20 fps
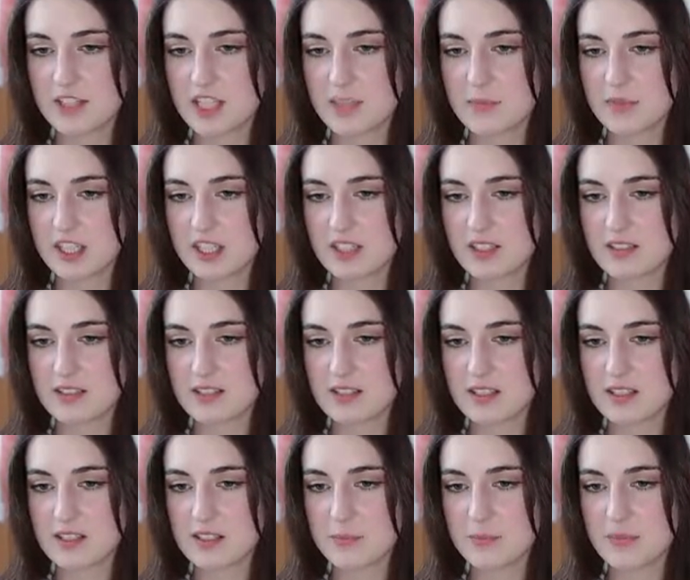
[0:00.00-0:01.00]

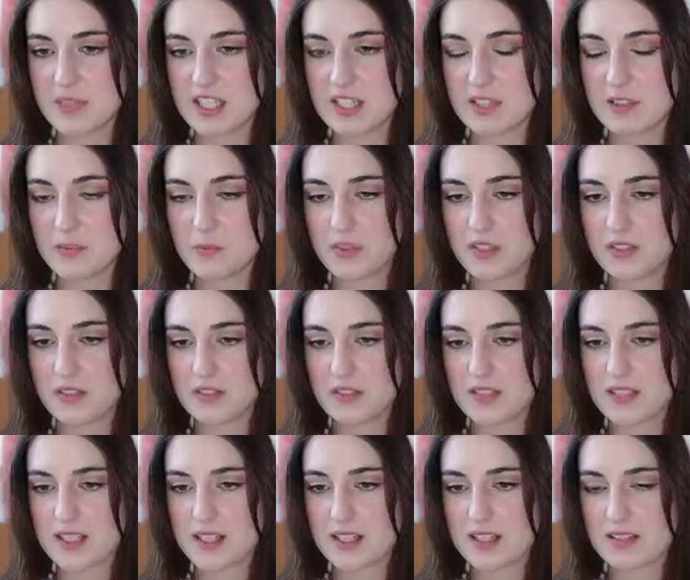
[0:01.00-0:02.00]
Yamagata, man
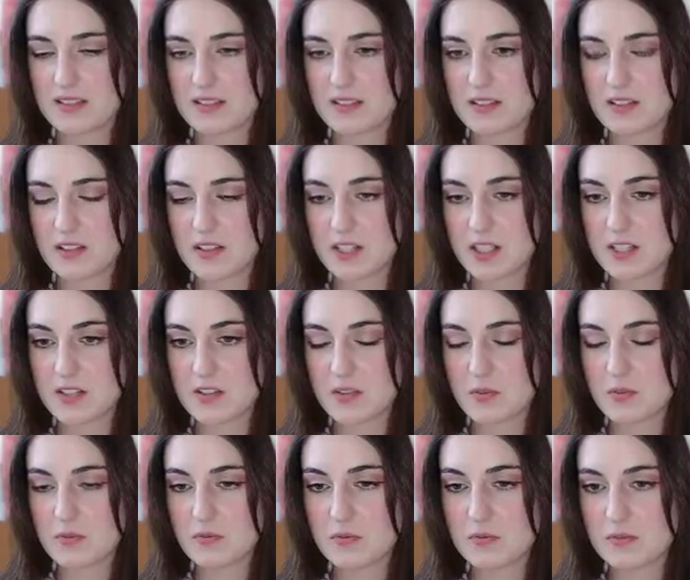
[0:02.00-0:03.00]
wields axe at art
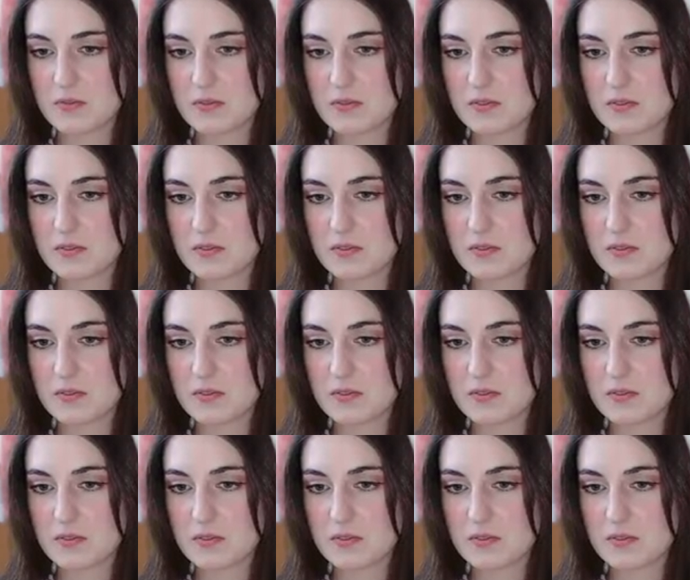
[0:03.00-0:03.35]
school.